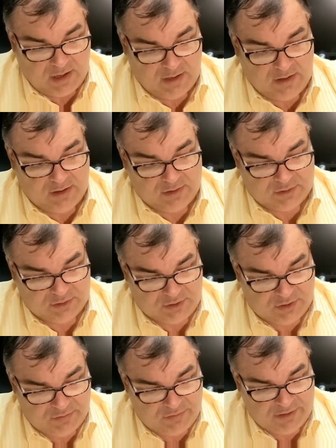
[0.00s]
I got
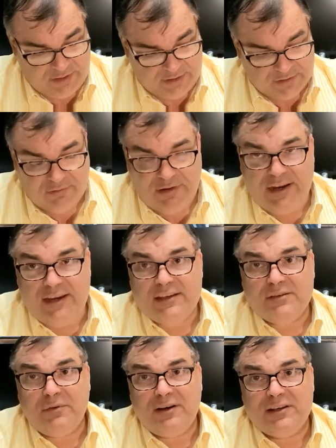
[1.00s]
security
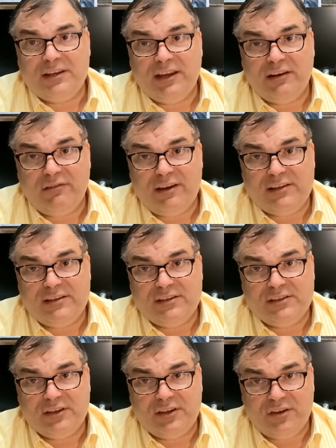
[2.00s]
screens. I wanted to increase the
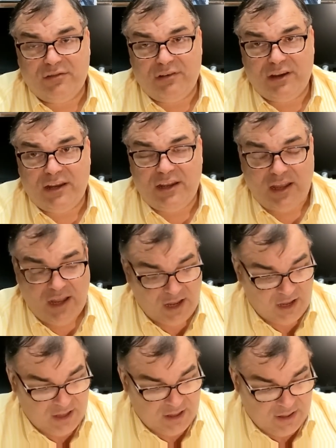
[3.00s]
security.
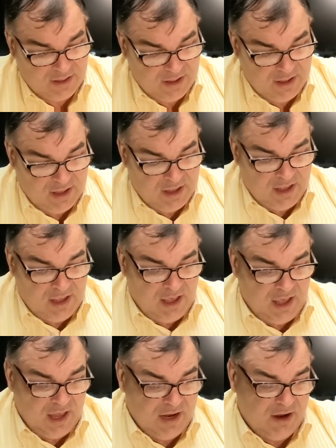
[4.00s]

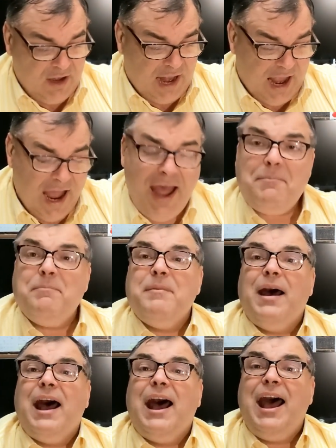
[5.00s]
I got
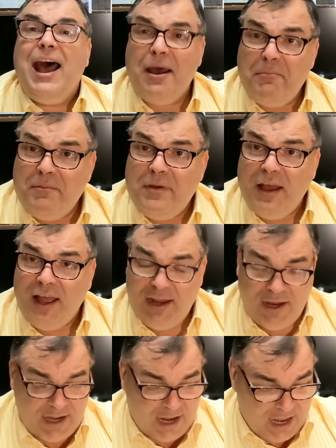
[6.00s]
Hum. I
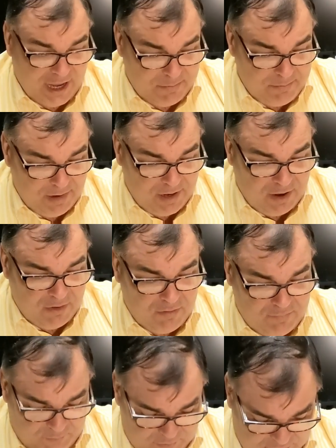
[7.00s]
got a Hum loan for